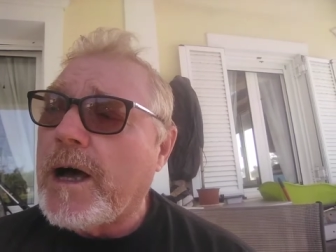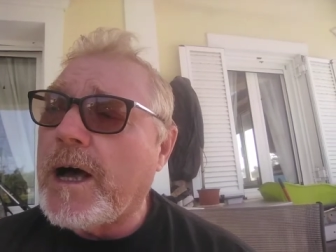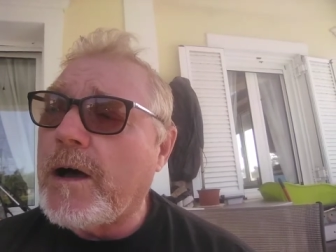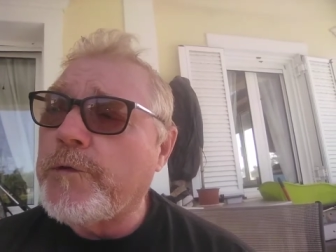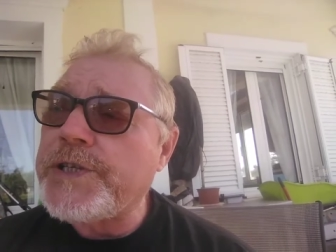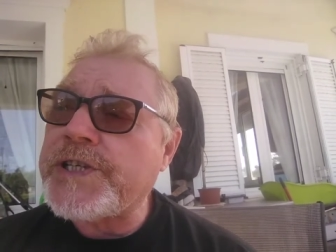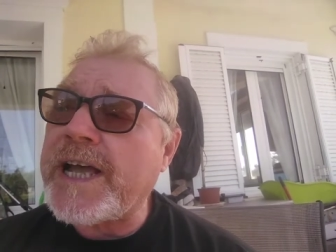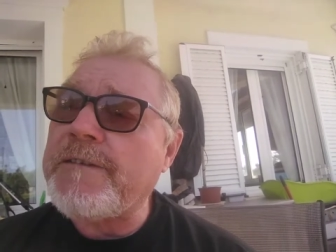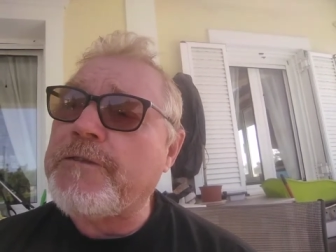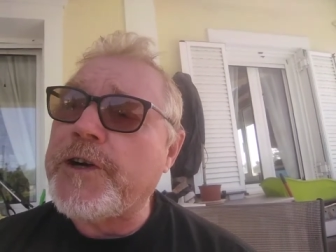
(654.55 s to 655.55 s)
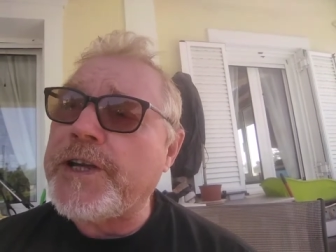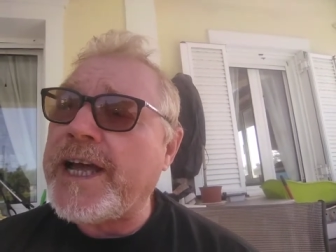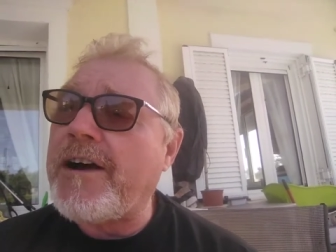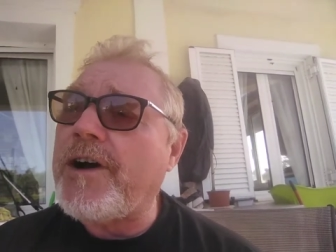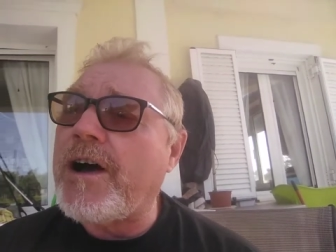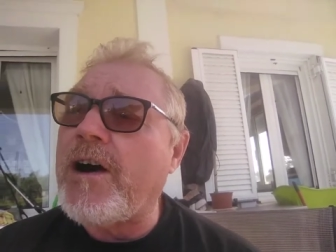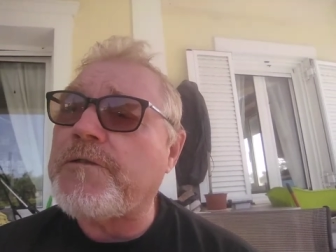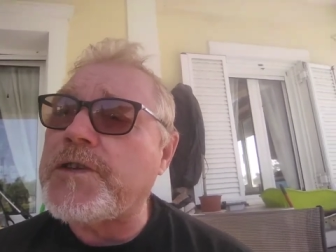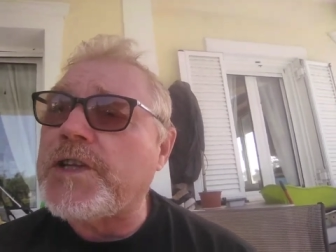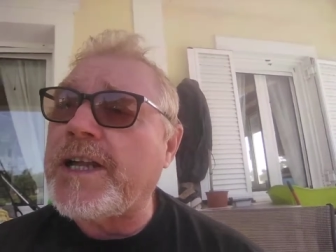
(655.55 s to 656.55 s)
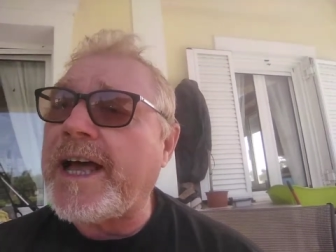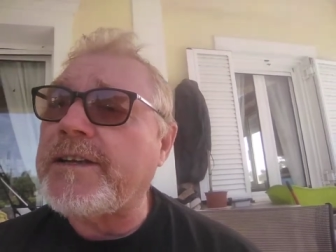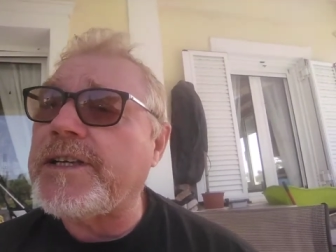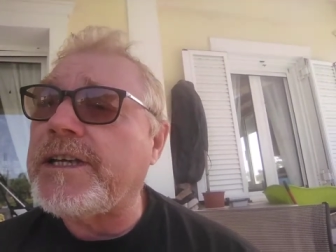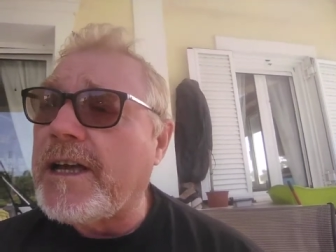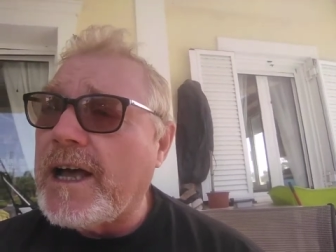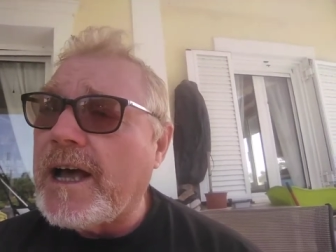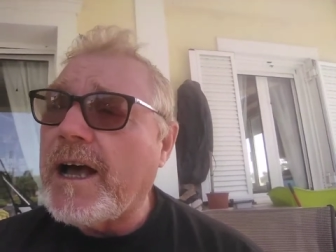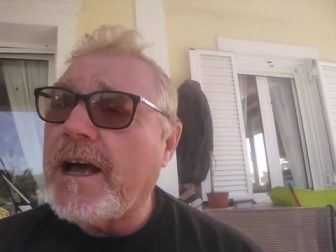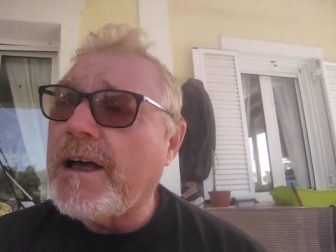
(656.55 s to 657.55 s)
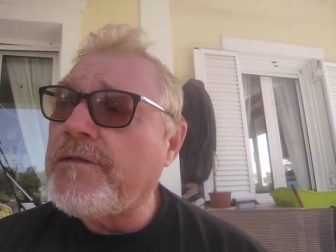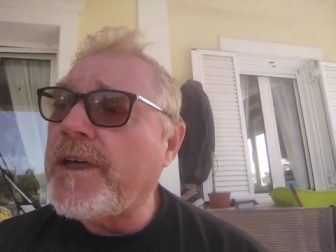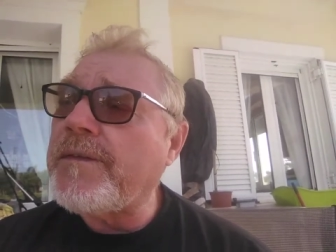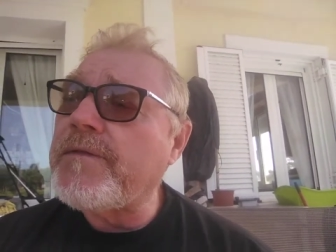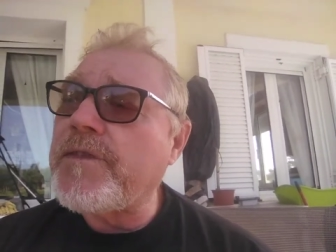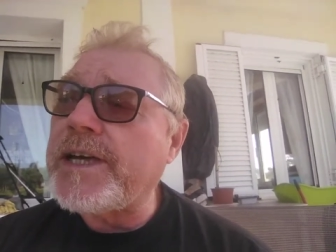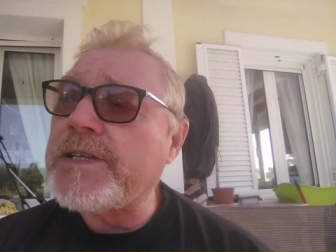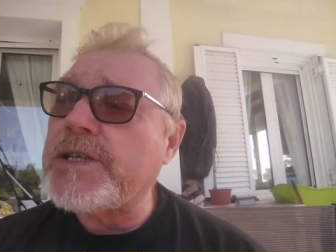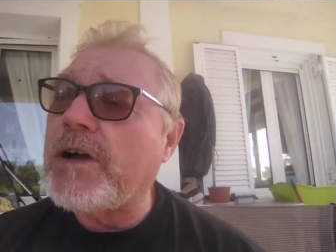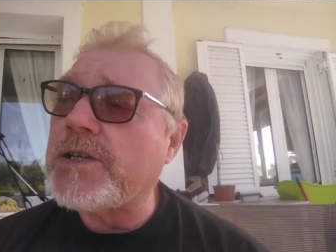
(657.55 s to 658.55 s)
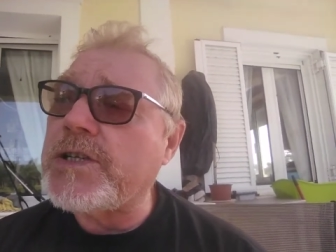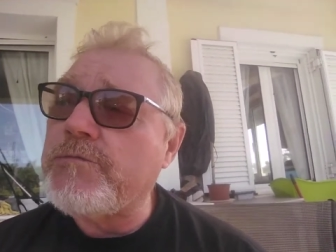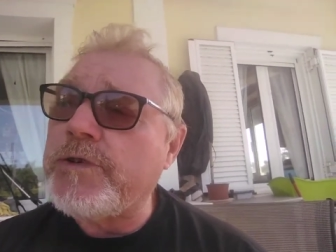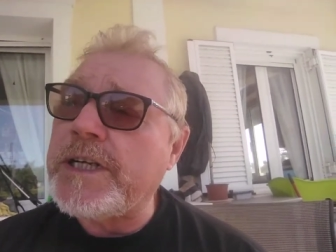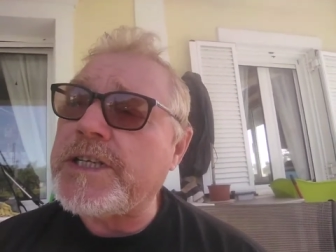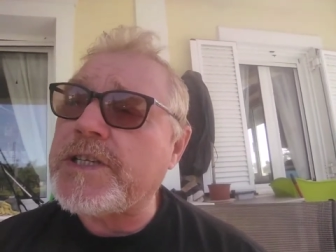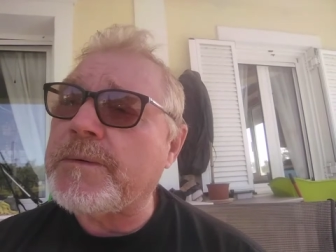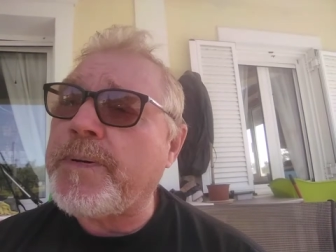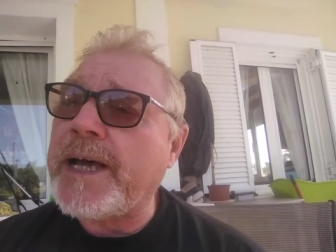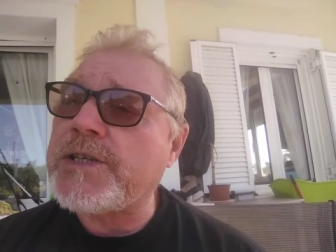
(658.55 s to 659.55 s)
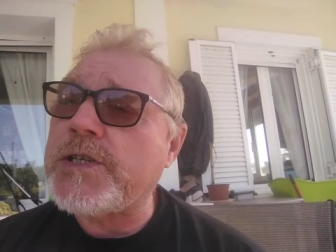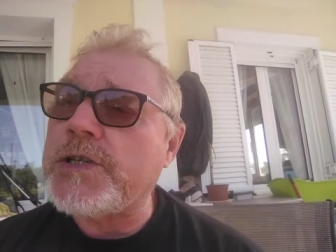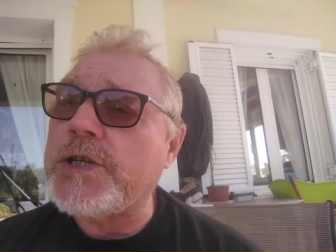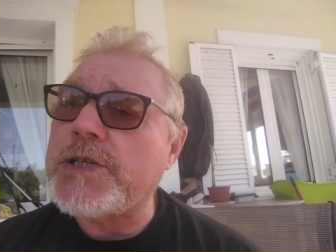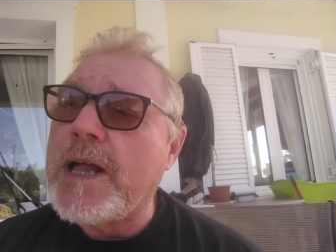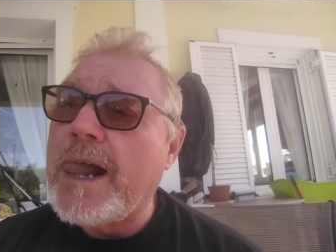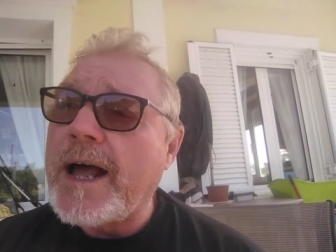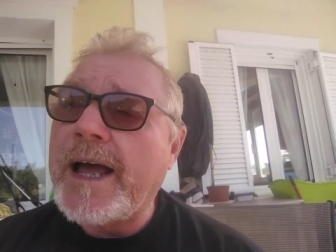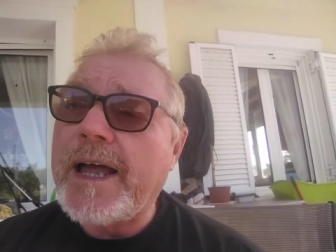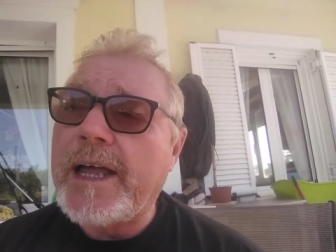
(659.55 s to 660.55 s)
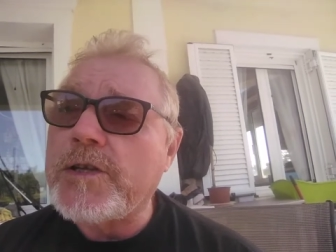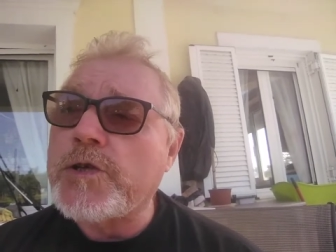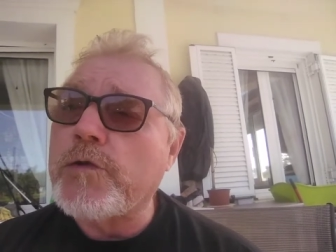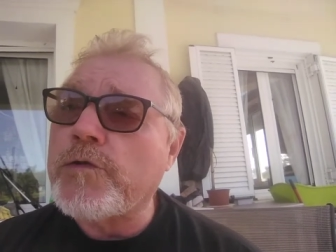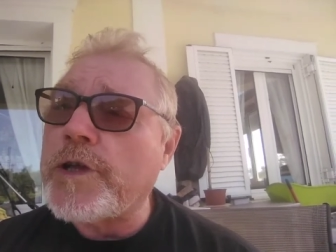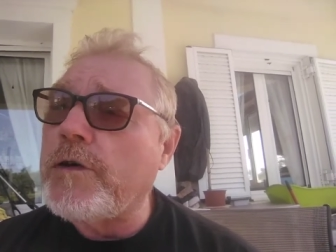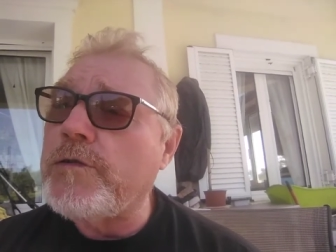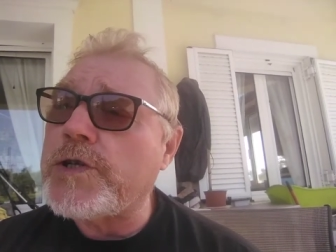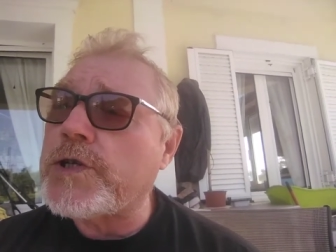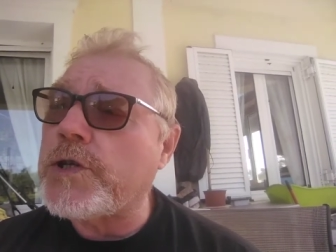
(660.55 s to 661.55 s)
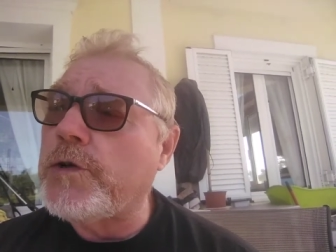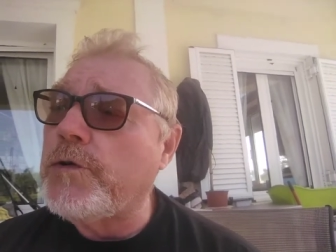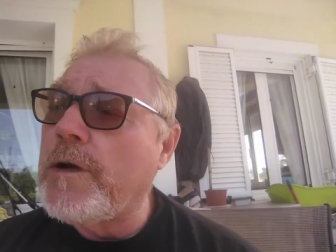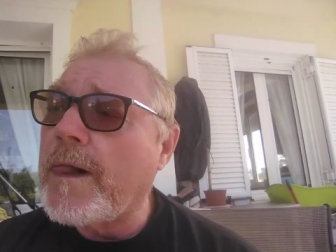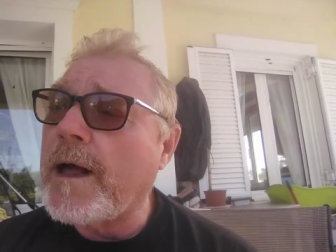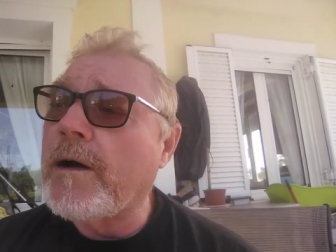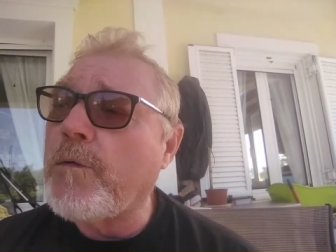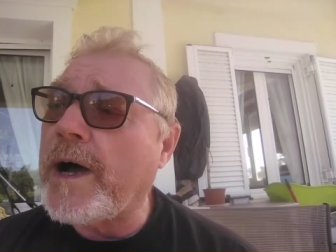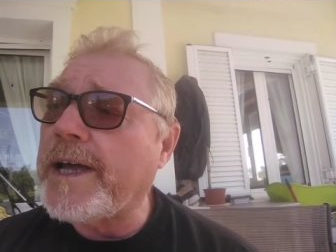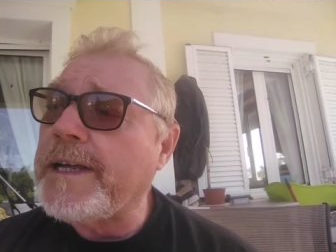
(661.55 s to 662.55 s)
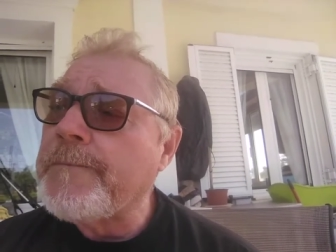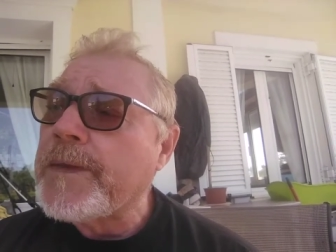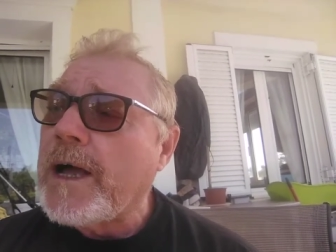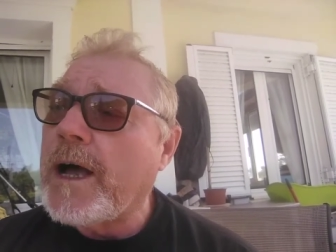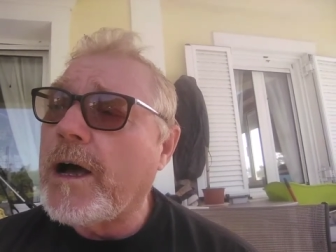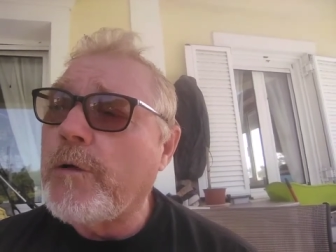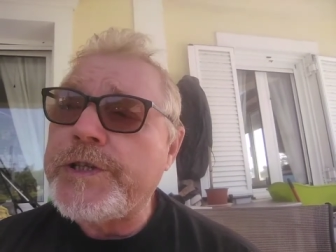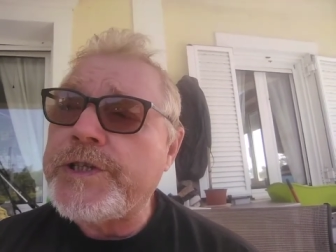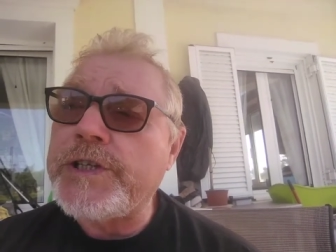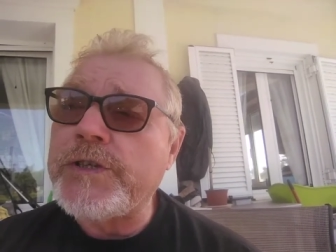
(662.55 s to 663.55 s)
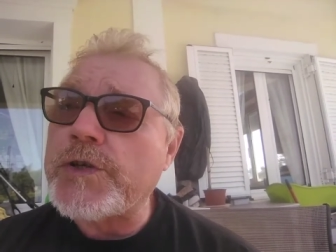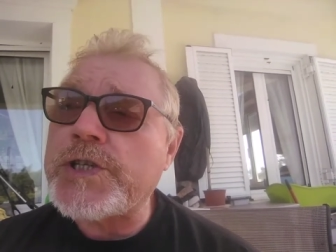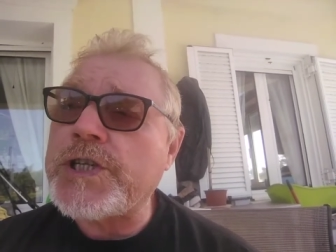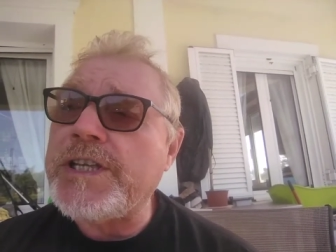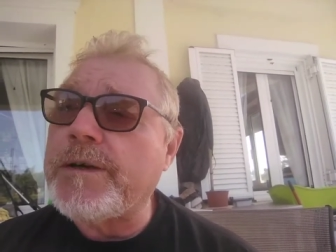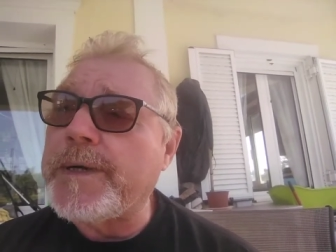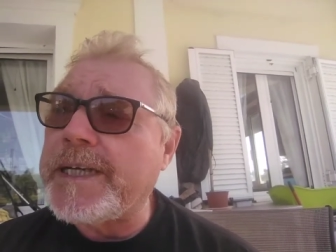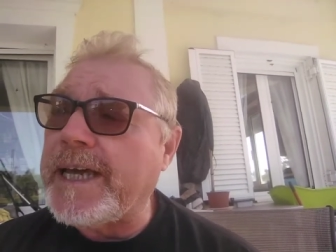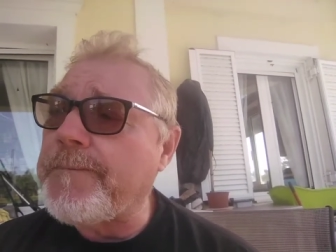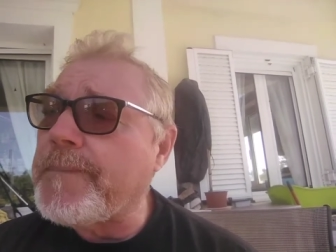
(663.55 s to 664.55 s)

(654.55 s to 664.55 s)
We sat for an hour after the landing. Then they started releasing passengers and took those two away. We did not see them again,"